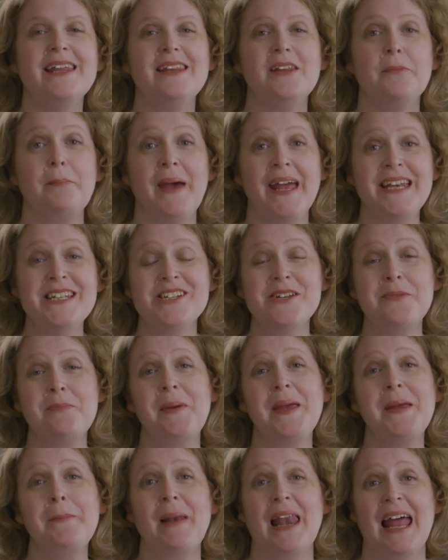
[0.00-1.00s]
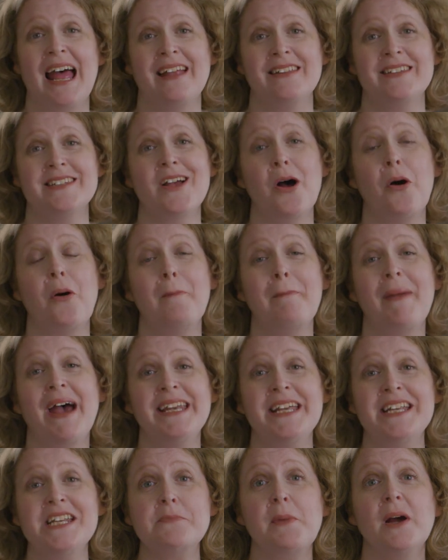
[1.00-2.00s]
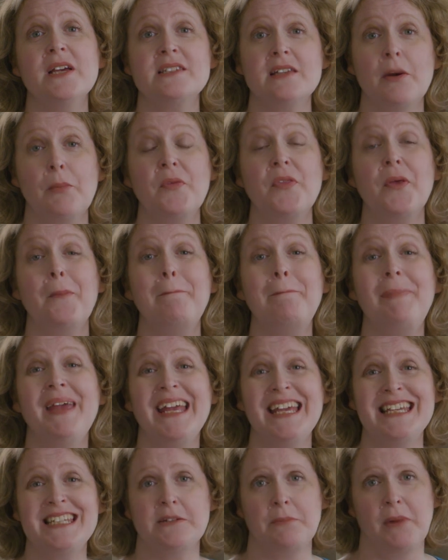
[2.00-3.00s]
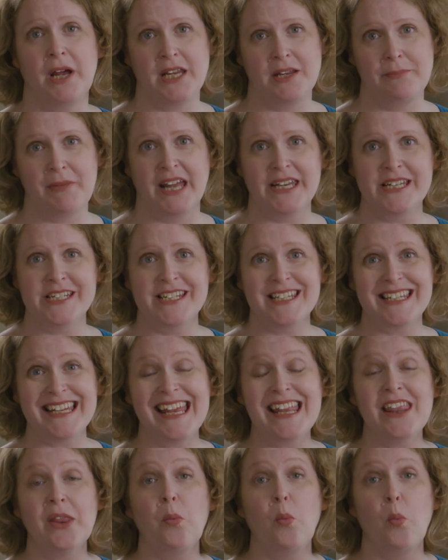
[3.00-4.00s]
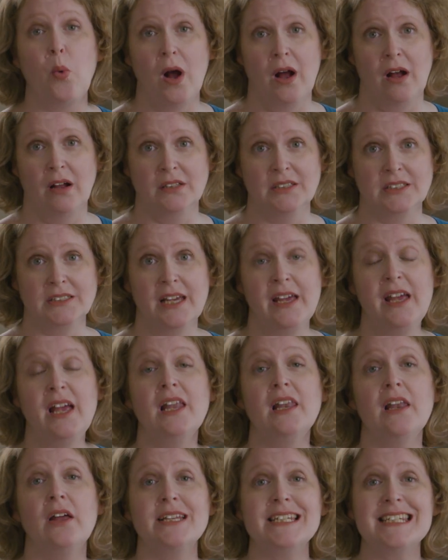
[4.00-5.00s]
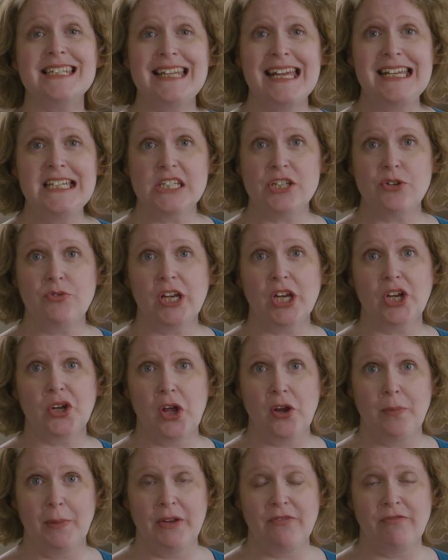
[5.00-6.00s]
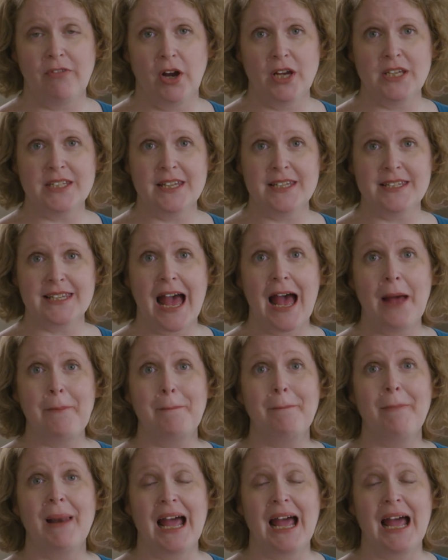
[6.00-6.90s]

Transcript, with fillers: The PensionBee plans are managed by some of the biggest money managers in the world, like State Street Global Advisors and